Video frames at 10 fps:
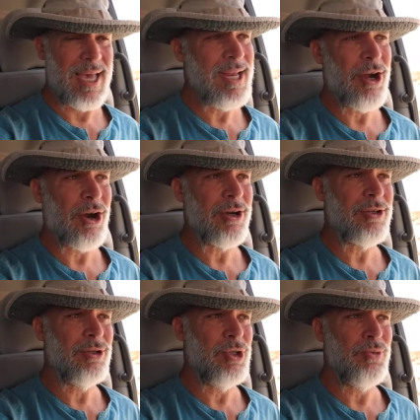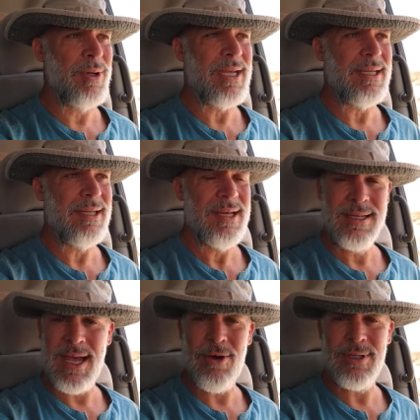Any article you read
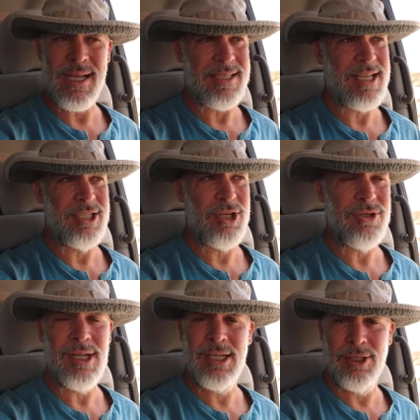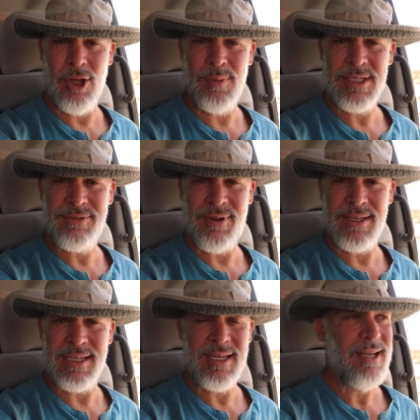nowadays is usually globalist
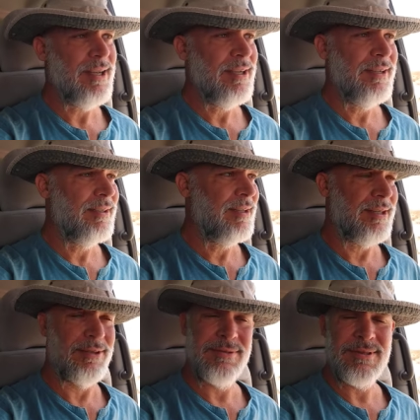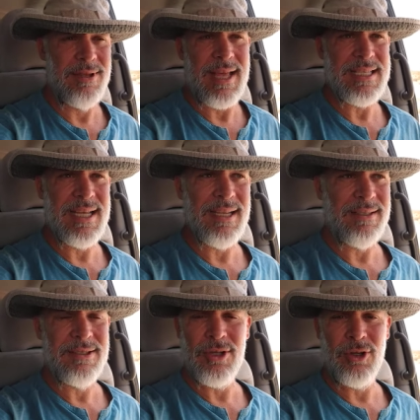funded, you know, so that's it.
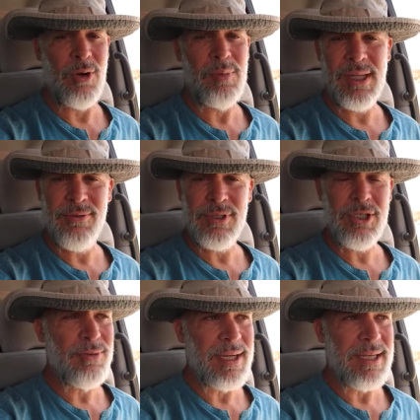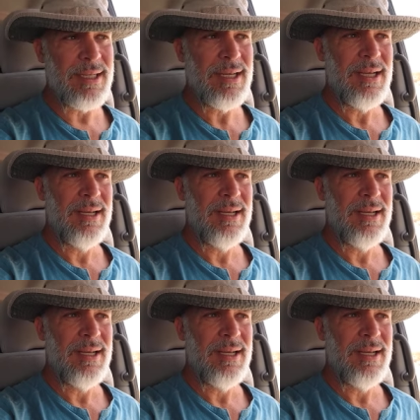So don't believe what you read.